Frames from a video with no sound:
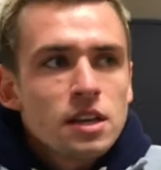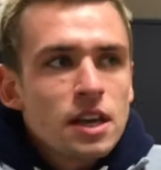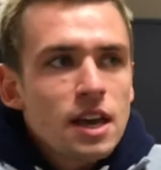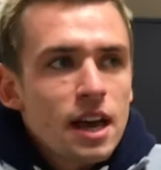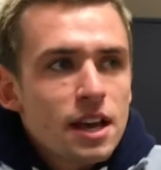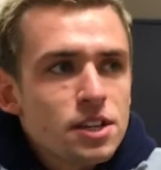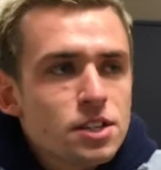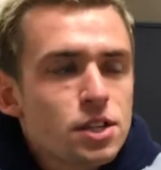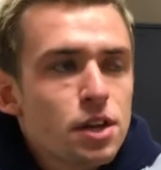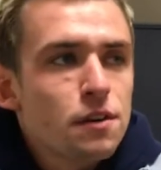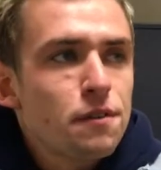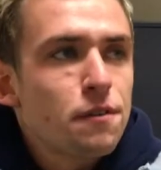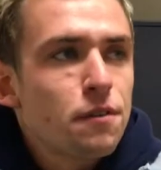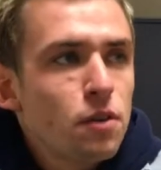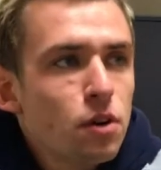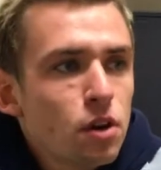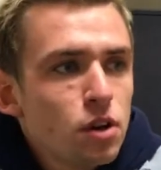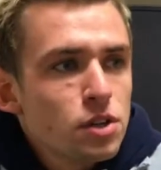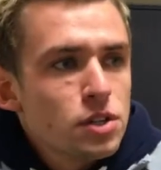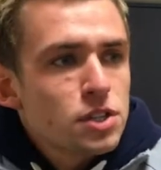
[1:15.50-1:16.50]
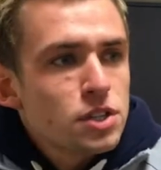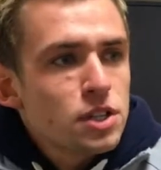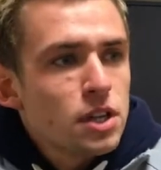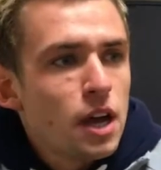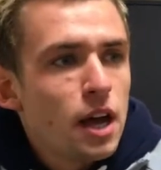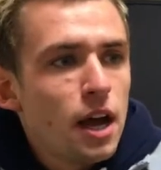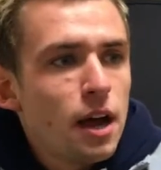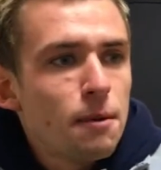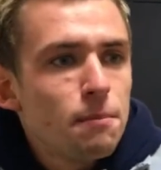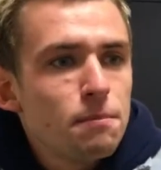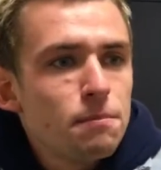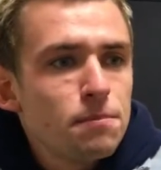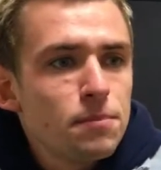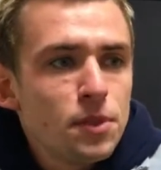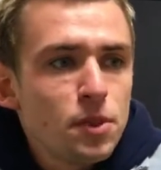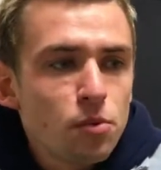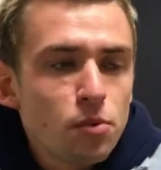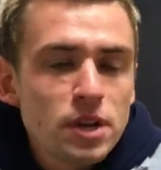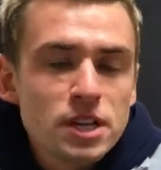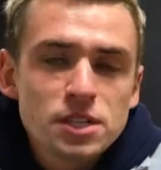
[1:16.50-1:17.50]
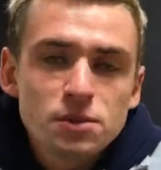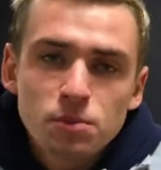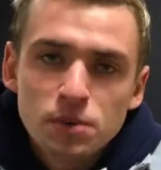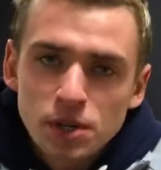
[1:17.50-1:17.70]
Yeah, so for us, the reason